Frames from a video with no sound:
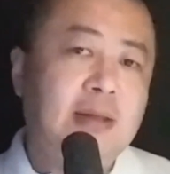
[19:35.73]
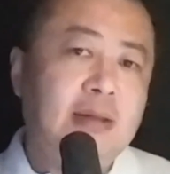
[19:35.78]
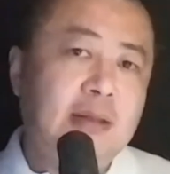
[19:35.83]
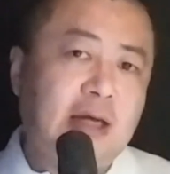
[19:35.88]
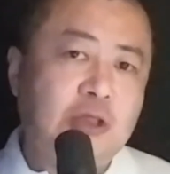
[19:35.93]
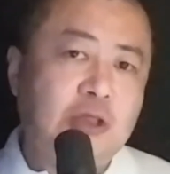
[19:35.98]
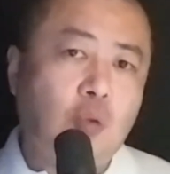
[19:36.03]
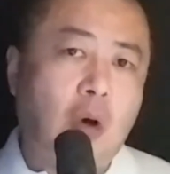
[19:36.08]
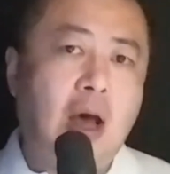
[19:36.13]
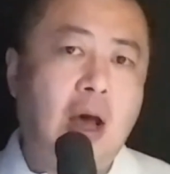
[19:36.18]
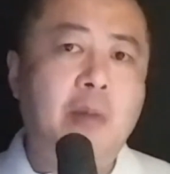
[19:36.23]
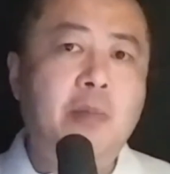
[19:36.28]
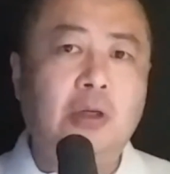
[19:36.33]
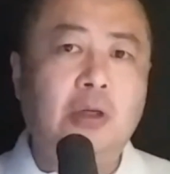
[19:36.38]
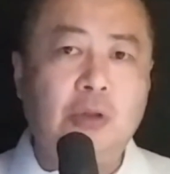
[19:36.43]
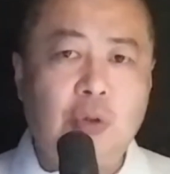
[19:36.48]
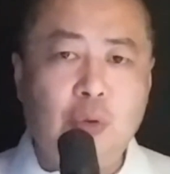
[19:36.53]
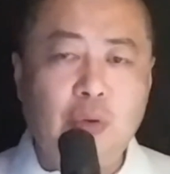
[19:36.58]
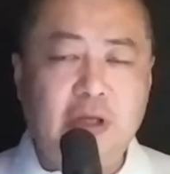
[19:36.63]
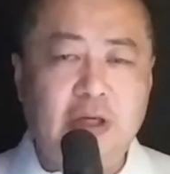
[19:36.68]
That's why I'm going to
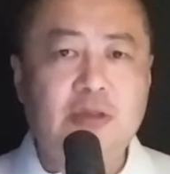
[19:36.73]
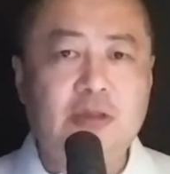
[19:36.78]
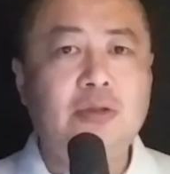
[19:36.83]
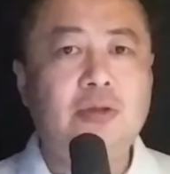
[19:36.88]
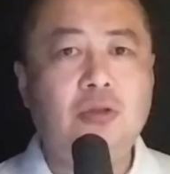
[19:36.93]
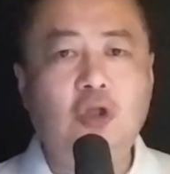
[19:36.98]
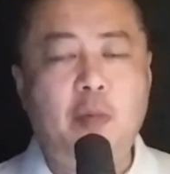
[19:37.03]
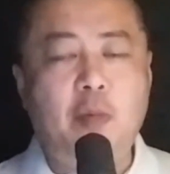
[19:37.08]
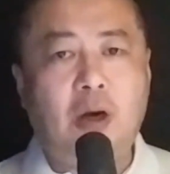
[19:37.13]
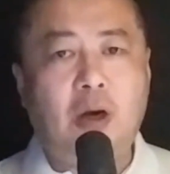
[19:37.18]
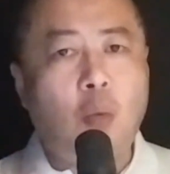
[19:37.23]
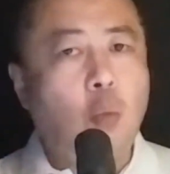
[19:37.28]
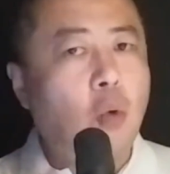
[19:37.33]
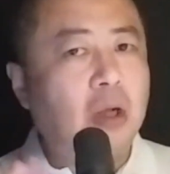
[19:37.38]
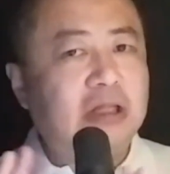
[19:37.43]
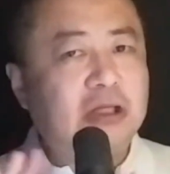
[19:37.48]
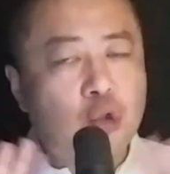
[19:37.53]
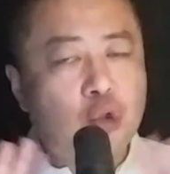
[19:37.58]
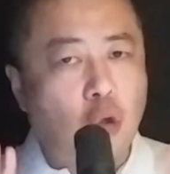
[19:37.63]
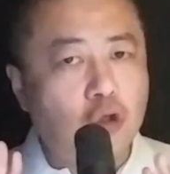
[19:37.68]
do this. No matter
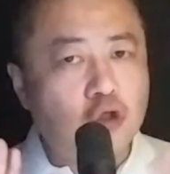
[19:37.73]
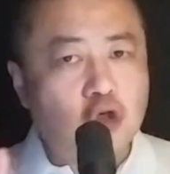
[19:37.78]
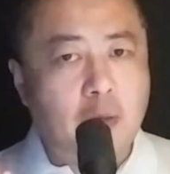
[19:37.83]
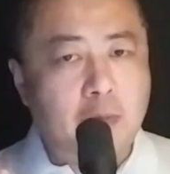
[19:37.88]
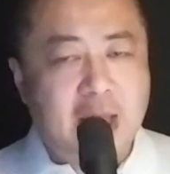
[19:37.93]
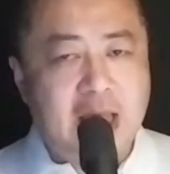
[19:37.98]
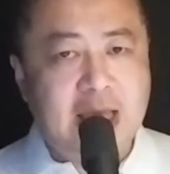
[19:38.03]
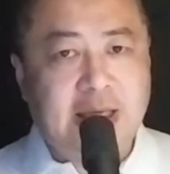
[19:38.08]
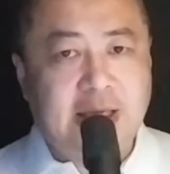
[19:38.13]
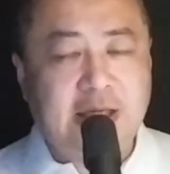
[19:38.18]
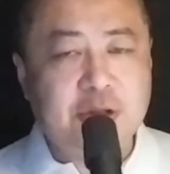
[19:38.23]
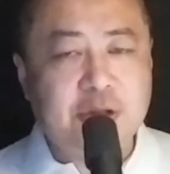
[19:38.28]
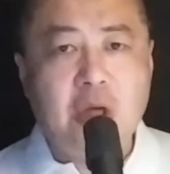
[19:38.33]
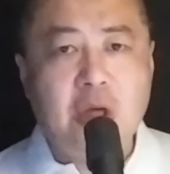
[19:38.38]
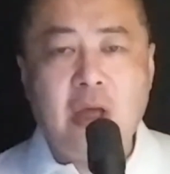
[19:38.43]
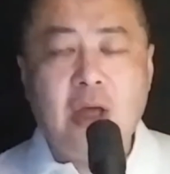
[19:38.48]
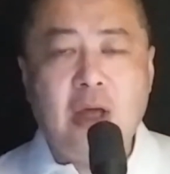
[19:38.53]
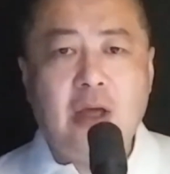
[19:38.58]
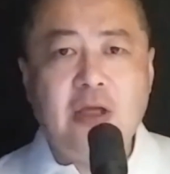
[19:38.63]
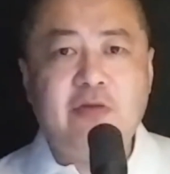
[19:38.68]
what the short-term pain is,
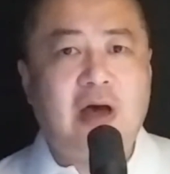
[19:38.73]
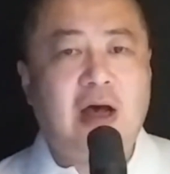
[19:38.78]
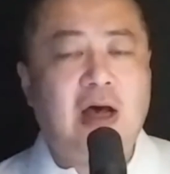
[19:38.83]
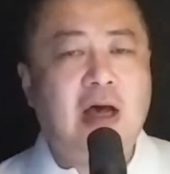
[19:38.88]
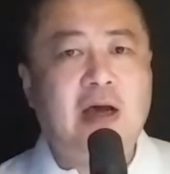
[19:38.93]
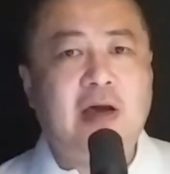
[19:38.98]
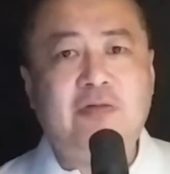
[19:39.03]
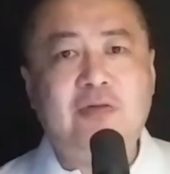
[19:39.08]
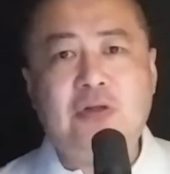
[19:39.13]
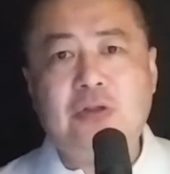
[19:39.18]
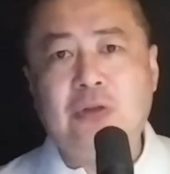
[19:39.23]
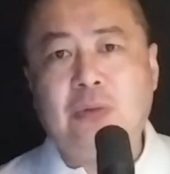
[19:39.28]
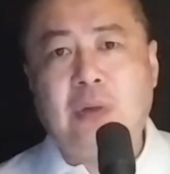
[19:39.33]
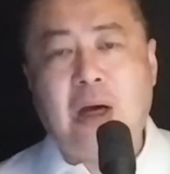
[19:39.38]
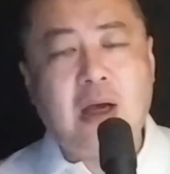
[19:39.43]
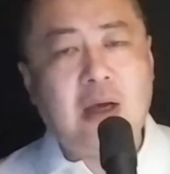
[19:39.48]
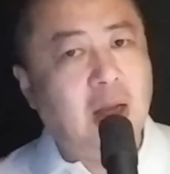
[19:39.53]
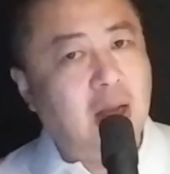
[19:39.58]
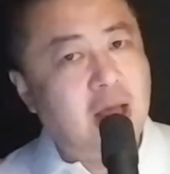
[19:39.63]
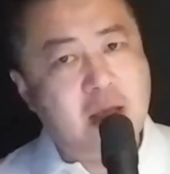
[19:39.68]
if I have to
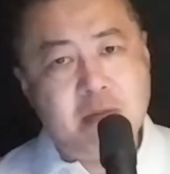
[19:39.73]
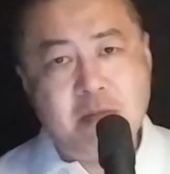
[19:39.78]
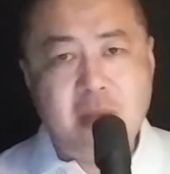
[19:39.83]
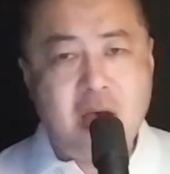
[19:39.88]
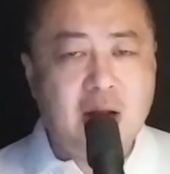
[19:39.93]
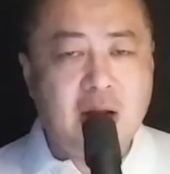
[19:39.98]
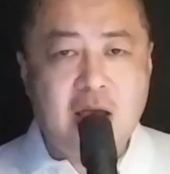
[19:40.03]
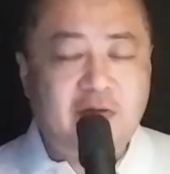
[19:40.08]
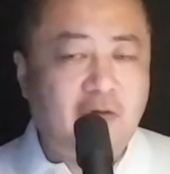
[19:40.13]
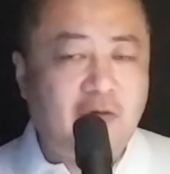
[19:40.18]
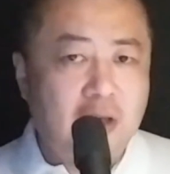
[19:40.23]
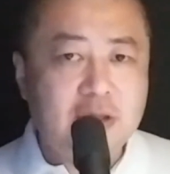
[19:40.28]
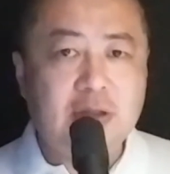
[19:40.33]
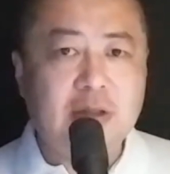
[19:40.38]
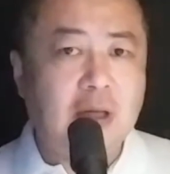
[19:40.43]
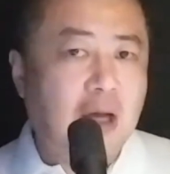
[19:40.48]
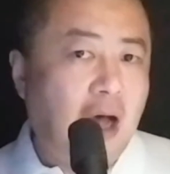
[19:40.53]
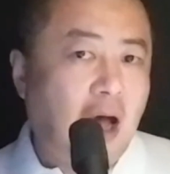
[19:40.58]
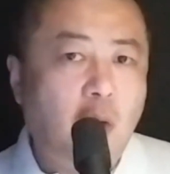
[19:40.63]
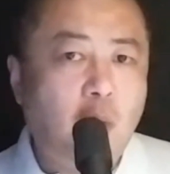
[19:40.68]
climb Mount Everest,
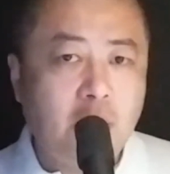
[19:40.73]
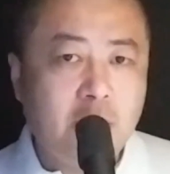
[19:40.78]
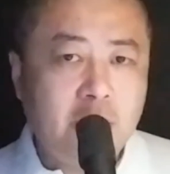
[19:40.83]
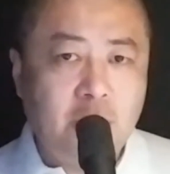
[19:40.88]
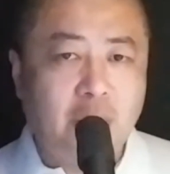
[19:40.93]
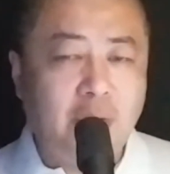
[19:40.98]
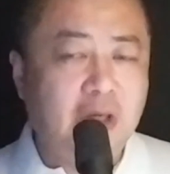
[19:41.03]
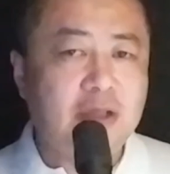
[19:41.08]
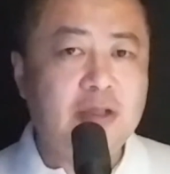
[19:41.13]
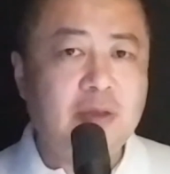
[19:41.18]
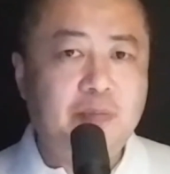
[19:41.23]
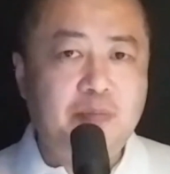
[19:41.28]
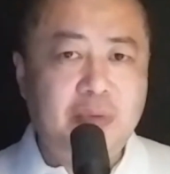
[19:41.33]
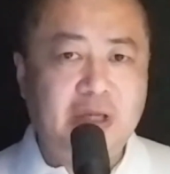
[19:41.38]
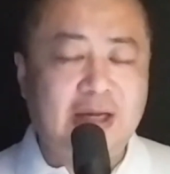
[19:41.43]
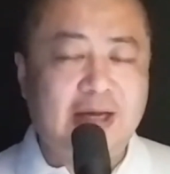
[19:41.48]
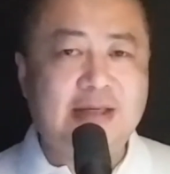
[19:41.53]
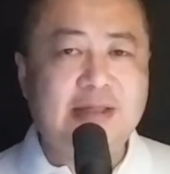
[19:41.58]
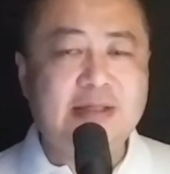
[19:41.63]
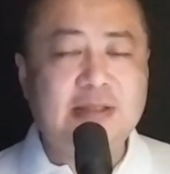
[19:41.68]
I will do it
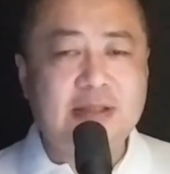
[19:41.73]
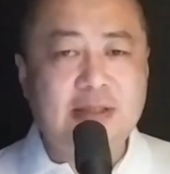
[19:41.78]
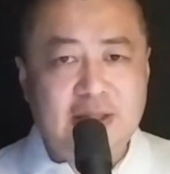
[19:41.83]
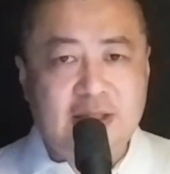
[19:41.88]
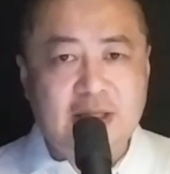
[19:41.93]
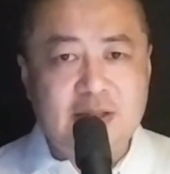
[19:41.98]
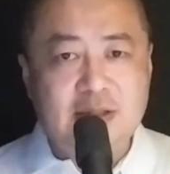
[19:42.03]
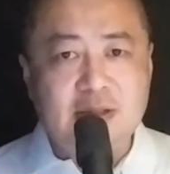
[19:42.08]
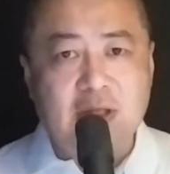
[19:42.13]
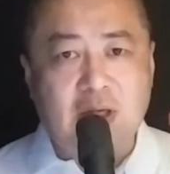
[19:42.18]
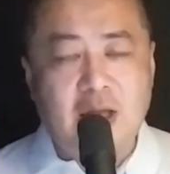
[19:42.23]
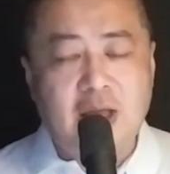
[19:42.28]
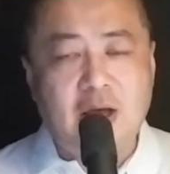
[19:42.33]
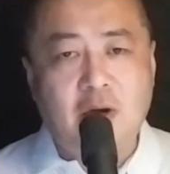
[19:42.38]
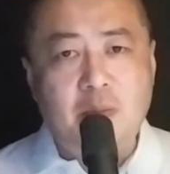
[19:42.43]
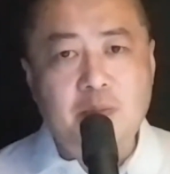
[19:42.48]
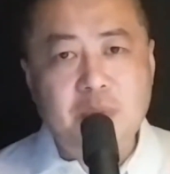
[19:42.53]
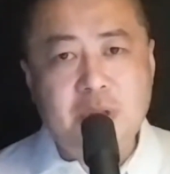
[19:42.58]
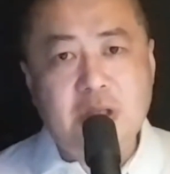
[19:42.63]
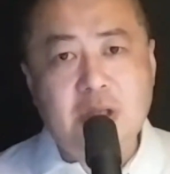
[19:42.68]
because this is going to
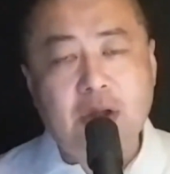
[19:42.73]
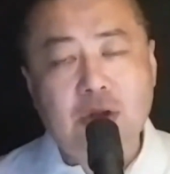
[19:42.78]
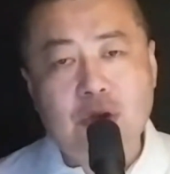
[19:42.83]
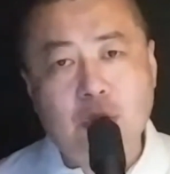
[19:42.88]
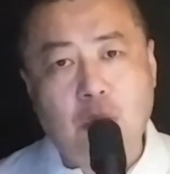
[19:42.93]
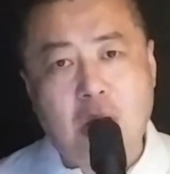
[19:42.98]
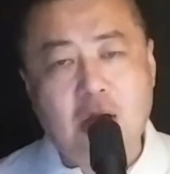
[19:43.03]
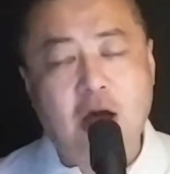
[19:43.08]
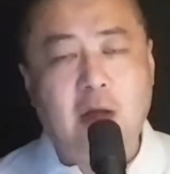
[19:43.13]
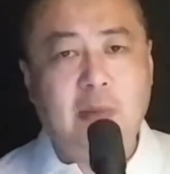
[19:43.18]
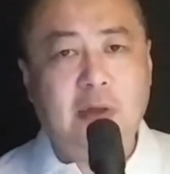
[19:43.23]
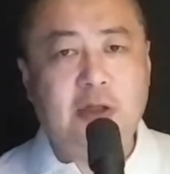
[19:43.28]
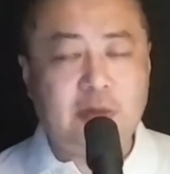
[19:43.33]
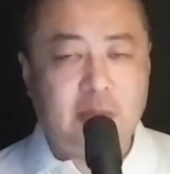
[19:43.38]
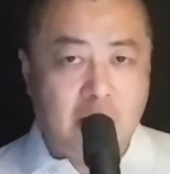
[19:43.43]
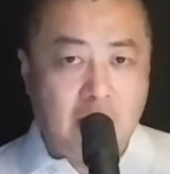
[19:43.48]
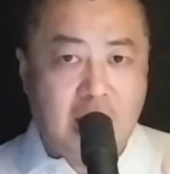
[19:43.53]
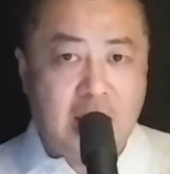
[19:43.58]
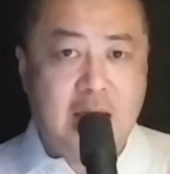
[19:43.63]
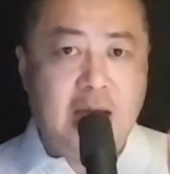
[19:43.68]
help me to accomplish
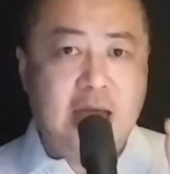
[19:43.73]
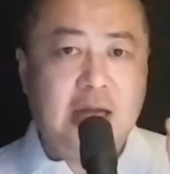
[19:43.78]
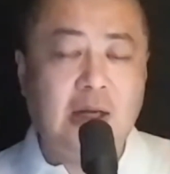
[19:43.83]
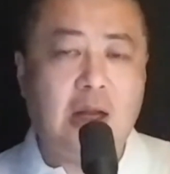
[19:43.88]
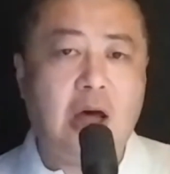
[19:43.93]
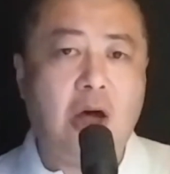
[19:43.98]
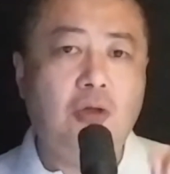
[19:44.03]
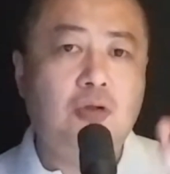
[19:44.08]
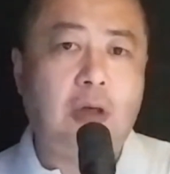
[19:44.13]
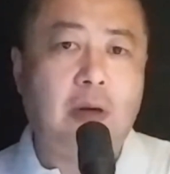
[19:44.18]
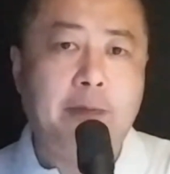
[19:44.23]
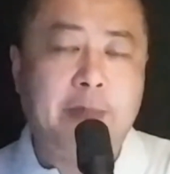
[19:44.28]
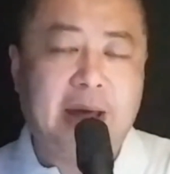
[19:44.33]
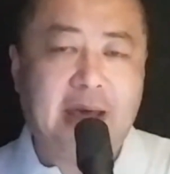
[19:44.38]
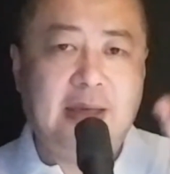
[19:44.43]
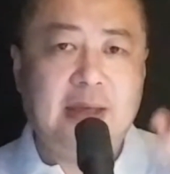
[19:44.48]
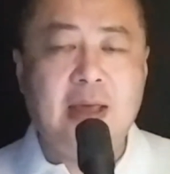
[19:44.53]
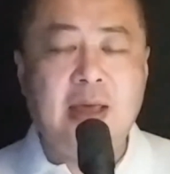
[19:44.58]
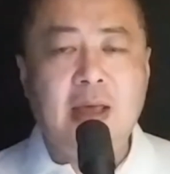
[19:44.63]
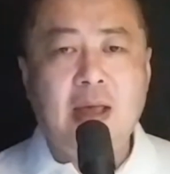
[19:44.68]
my long-term pain,